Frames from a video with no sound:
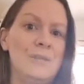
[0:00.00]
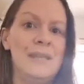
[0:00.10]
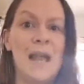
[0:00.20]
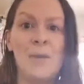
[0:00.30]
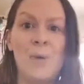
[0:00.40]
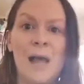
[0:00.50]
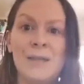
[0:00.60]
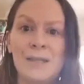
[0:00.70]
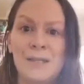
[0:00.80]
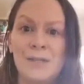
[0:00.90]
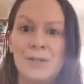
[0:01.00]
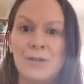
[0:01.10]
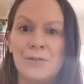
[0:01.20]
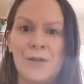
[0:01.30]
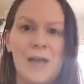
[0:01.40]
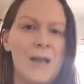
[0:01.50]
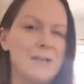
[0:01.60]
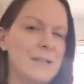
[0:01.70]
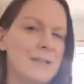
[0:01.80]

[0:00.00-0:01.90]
DIY that needs doing around the house,